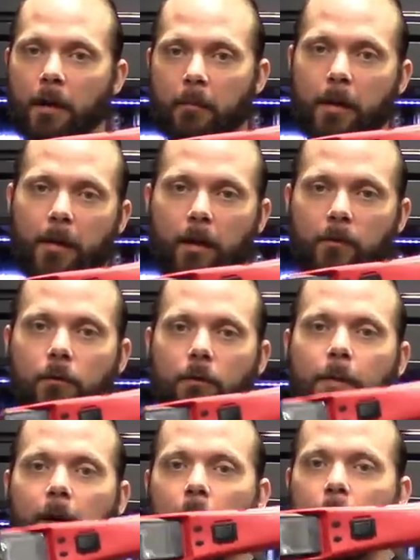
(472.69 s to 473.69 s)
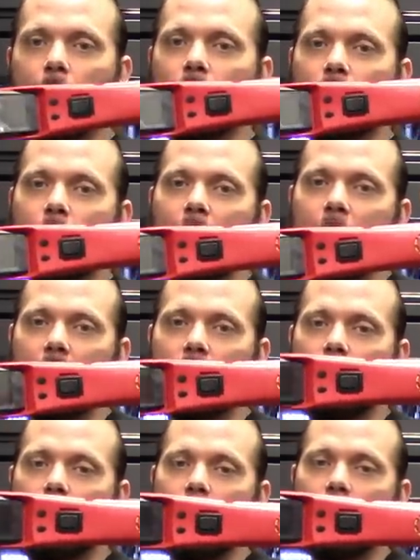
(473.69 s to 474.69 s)
maybe I'll do the Power Probe 3 on a
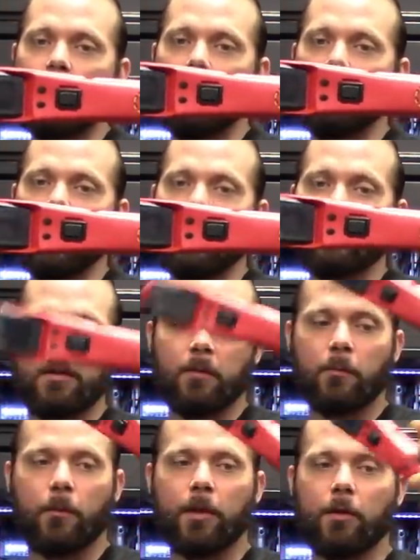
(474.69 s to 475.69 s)
giveaway. But seems pretty